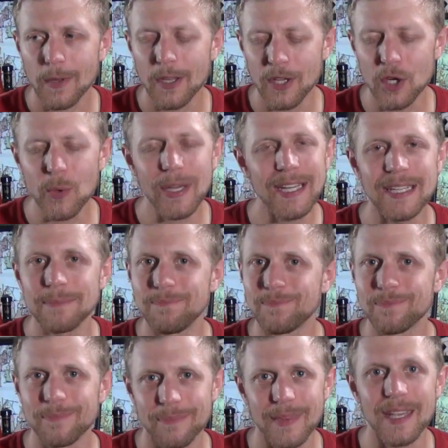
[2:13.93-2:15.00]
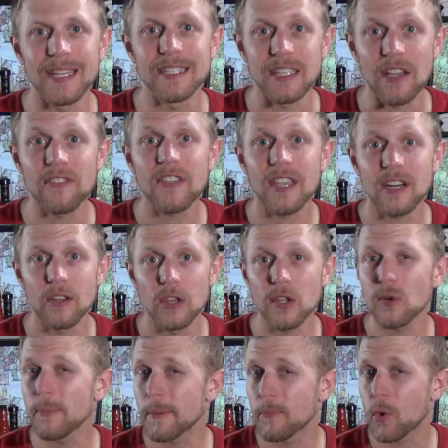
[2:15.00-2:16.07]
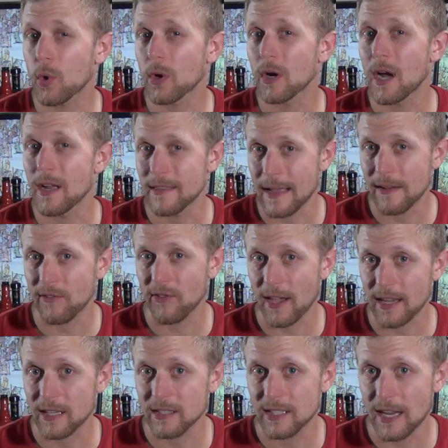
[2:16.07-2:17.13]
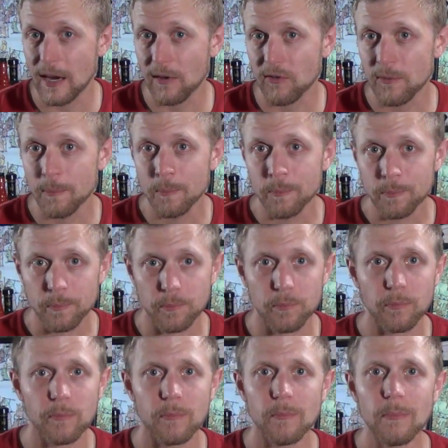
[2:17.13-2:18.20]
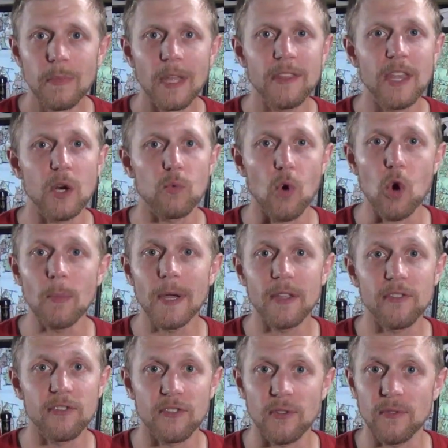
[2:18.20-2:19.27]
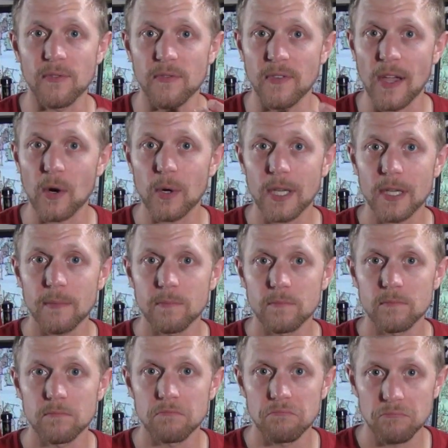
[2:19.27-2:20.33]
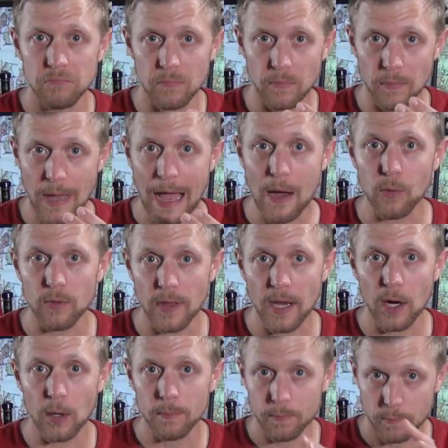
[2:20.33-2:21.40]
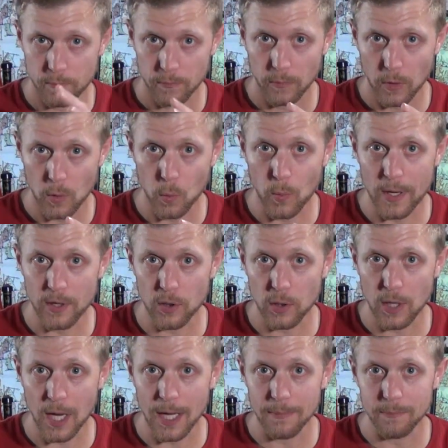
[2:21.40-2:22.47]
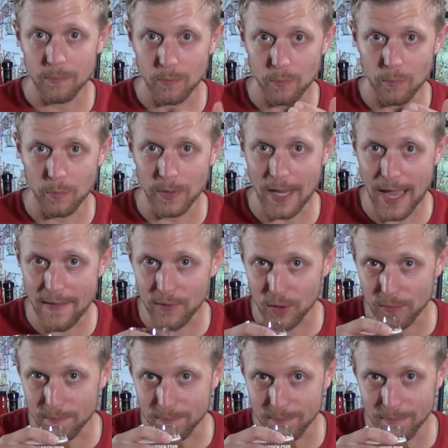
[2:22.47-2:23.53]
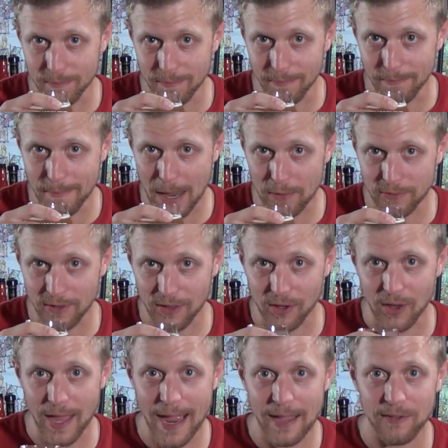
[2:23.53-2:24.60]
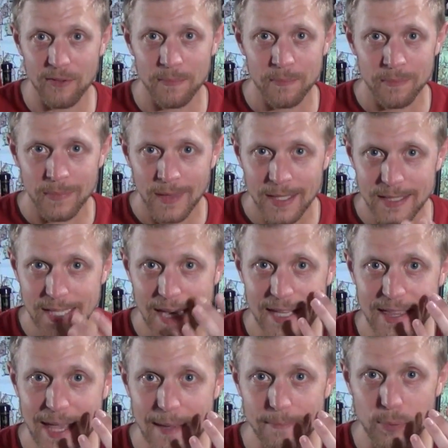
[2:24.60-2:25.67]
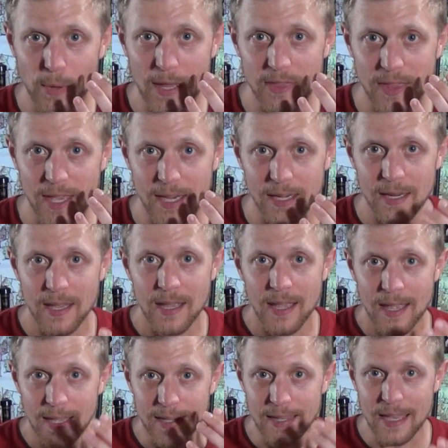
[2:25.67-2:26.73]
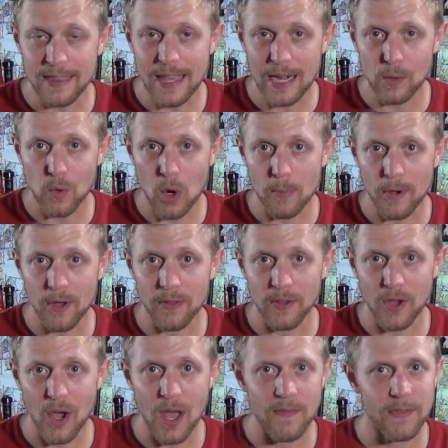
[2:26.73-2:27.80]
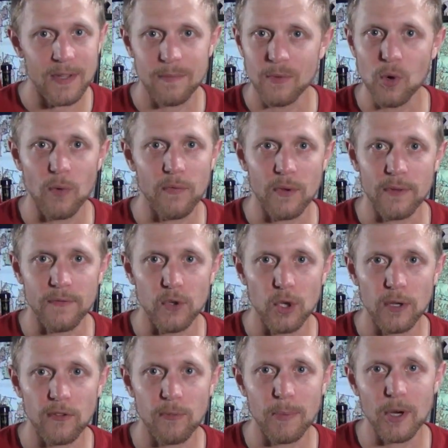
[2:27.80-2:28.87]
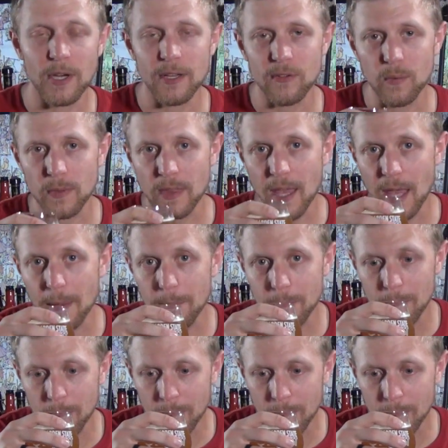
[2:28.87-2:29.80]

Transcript: You know what? It does hit a little bit more on that second taste. The aroma is still very out there when you have your mouth to the glass. Take that breath in, get that aroma of the coffee, go for the full experience with that.